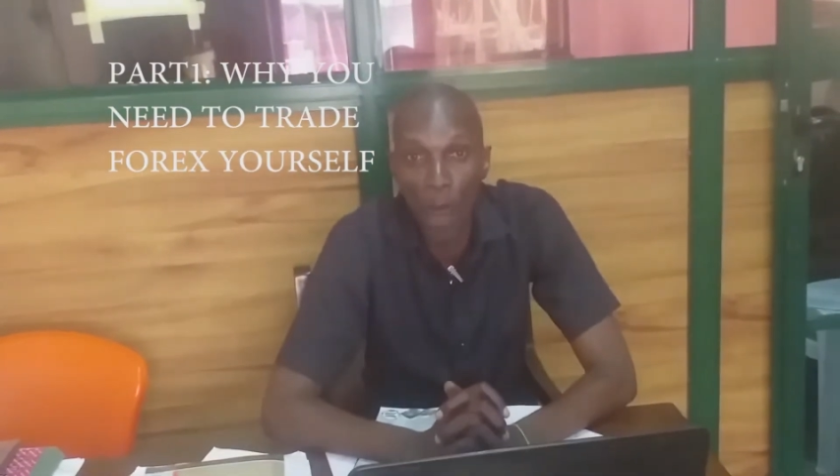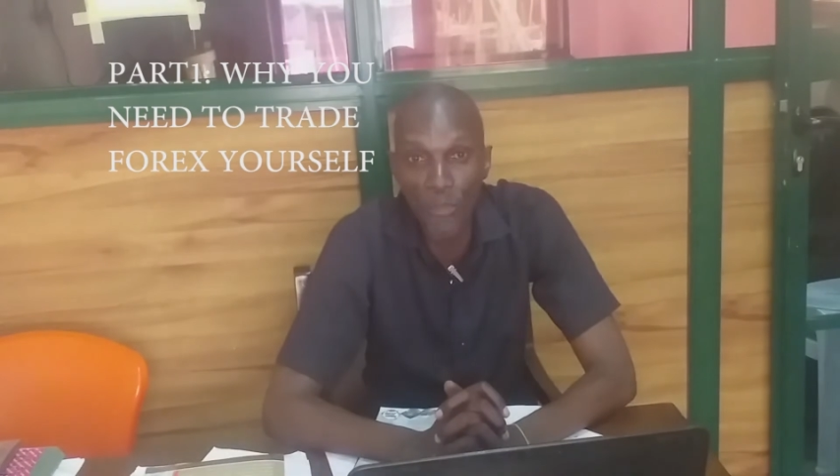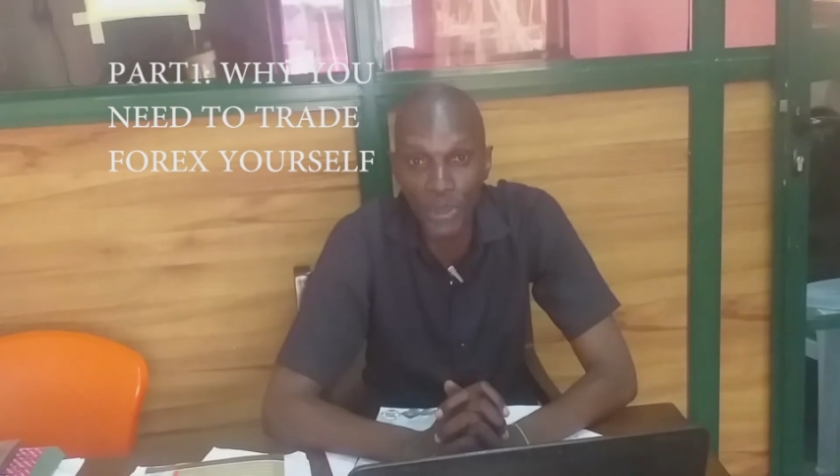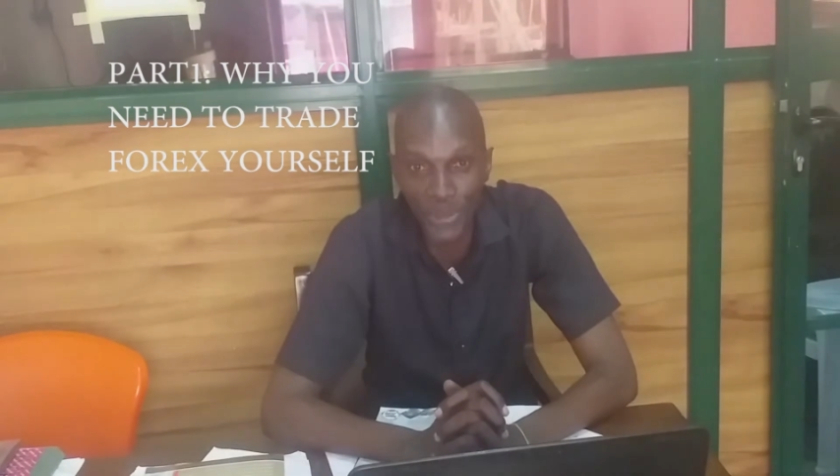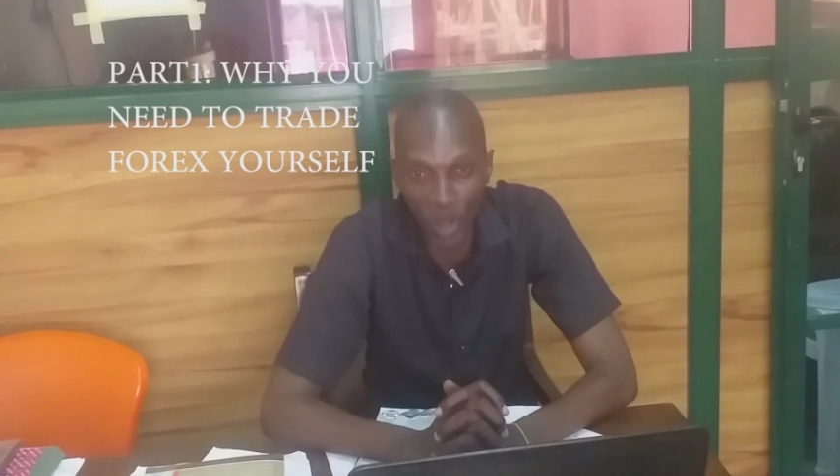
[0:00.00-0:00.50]

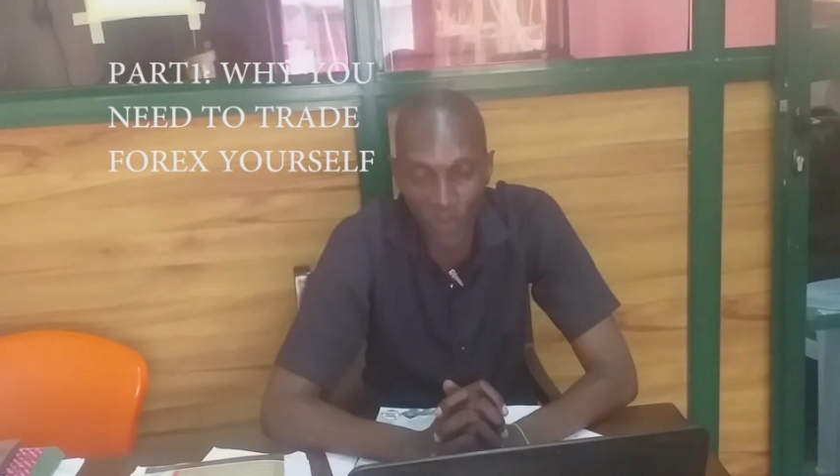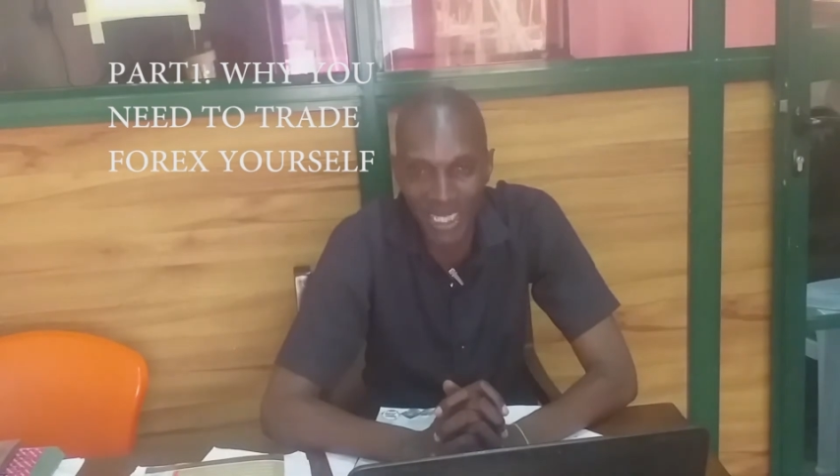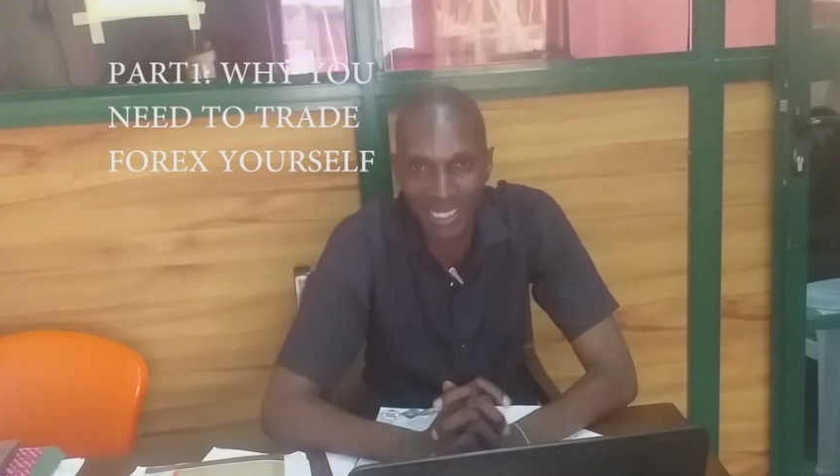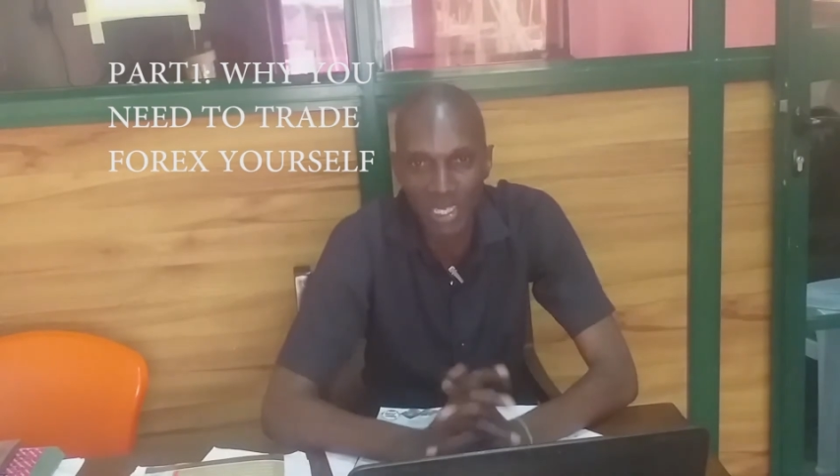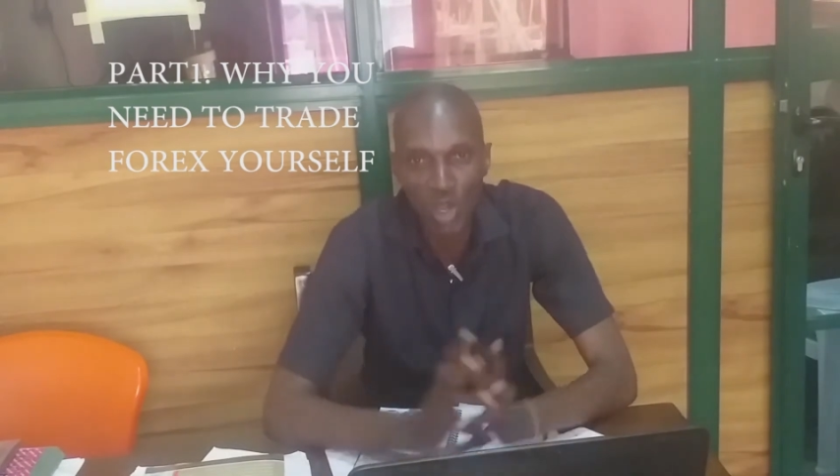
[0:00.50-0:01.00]

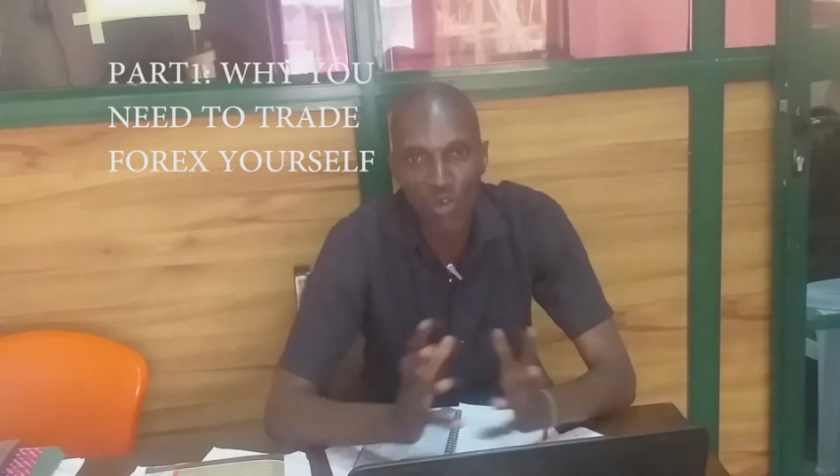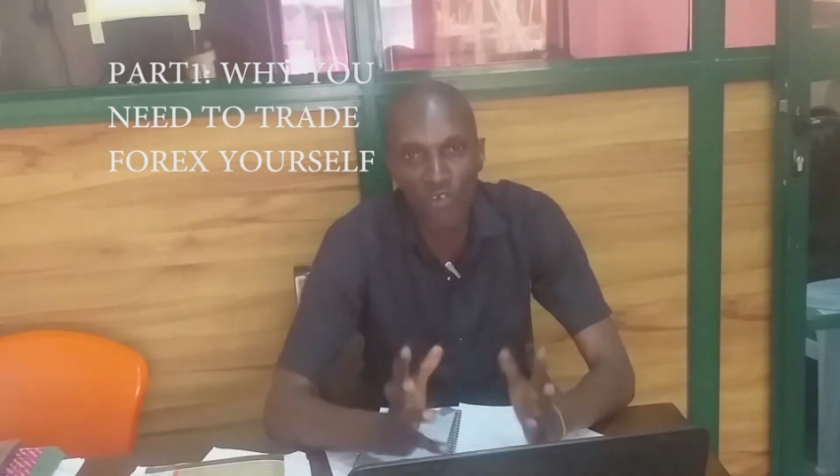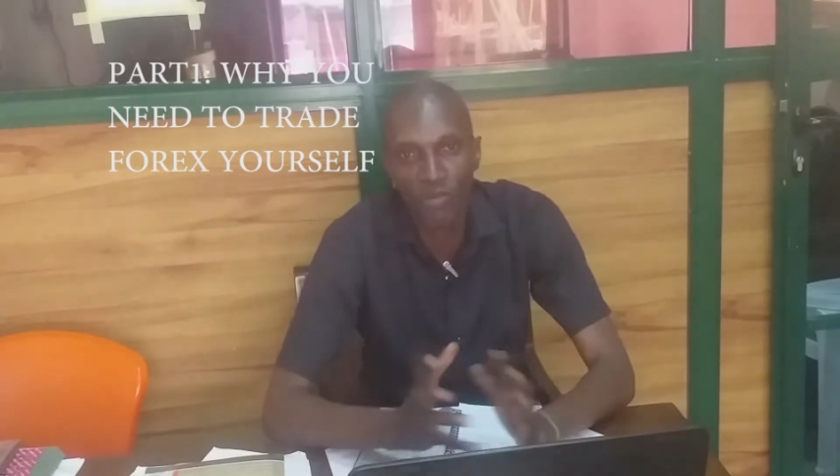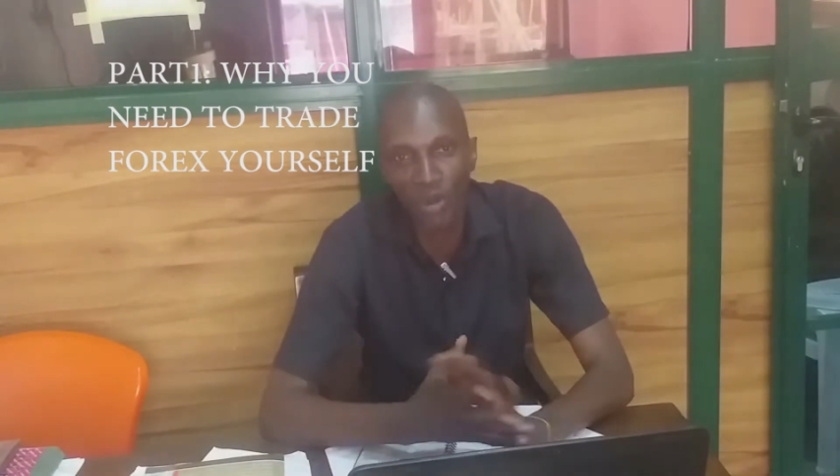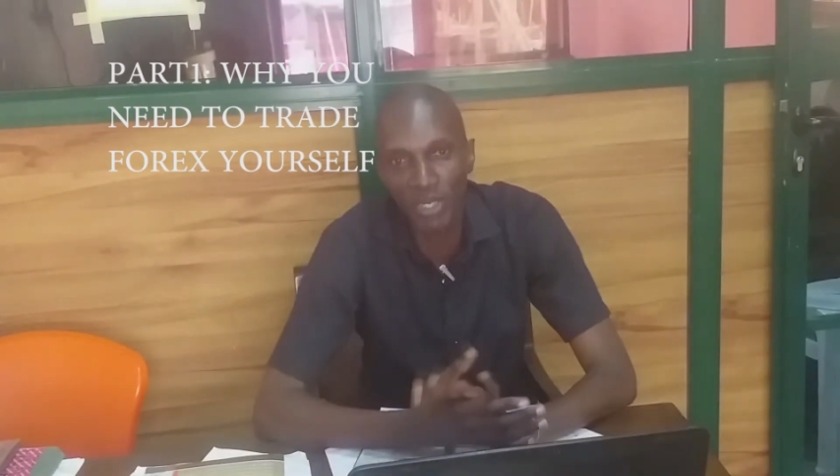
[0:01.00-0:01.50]
promised. We've
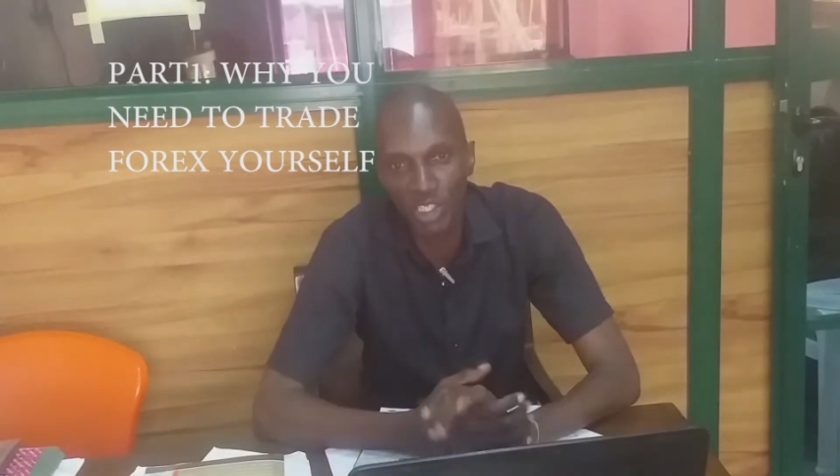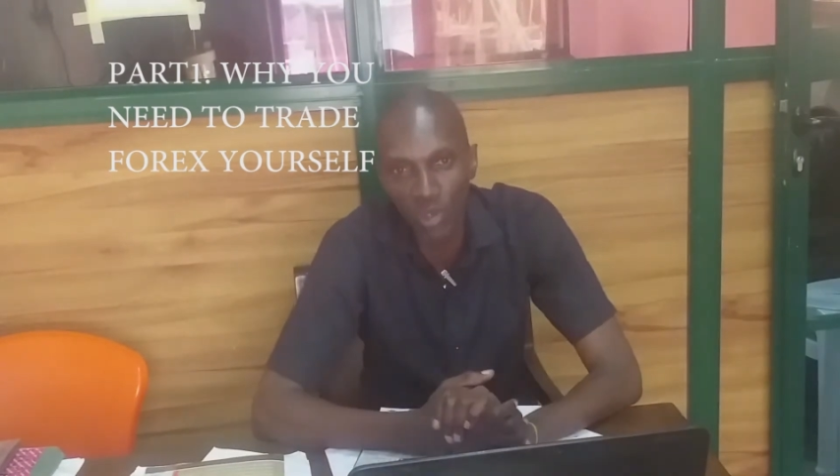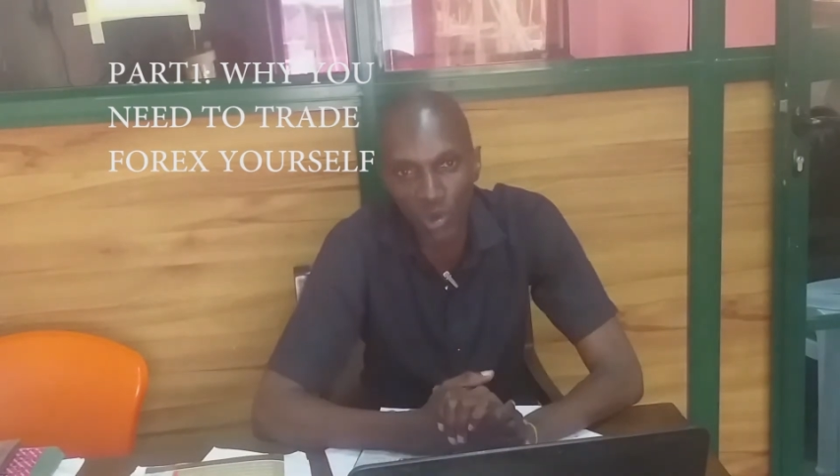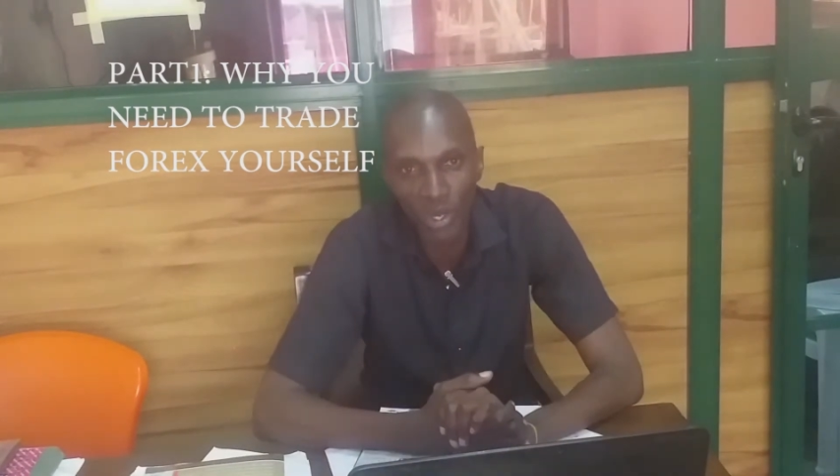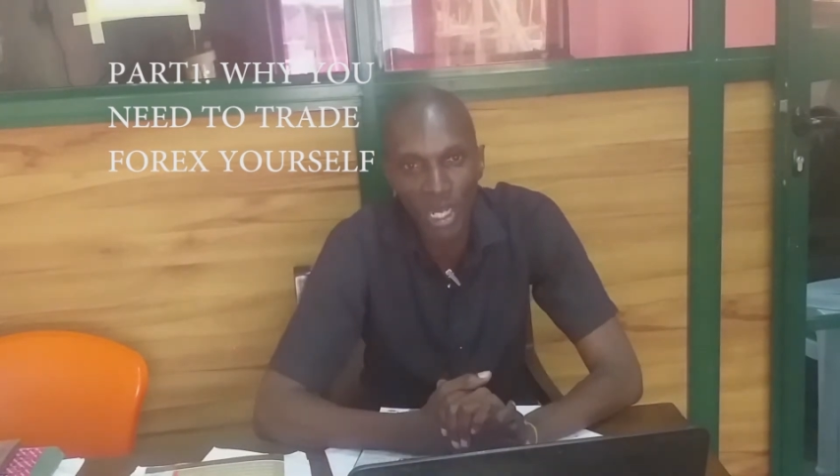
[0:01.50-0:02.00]
promised to